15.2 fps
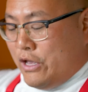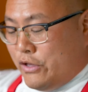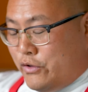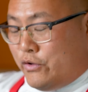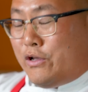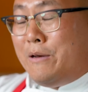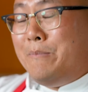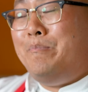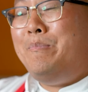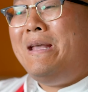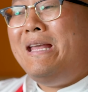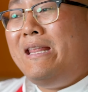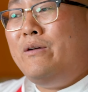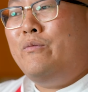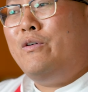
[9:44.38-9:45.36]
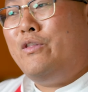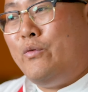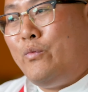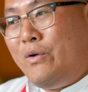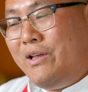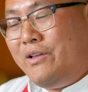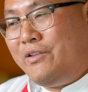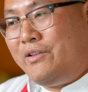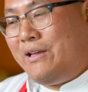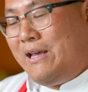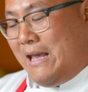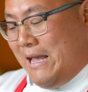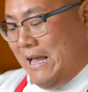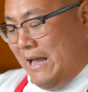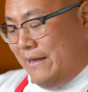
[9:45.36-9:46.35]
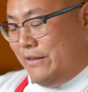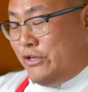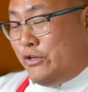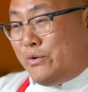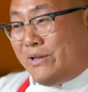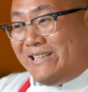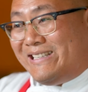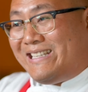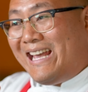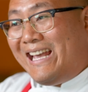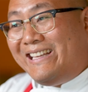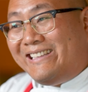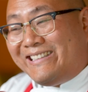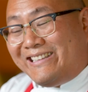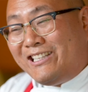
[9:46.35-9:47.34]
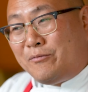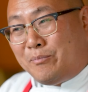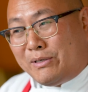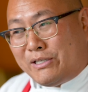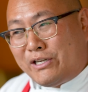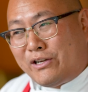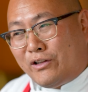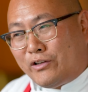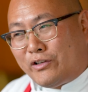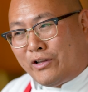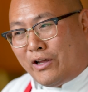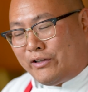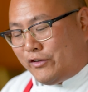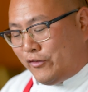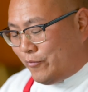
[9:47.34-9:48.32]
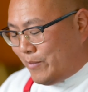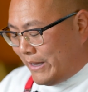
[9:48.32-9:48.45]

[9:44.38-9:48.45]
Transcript: You could beat it with a whisk, and then you could taste this particular sauce you've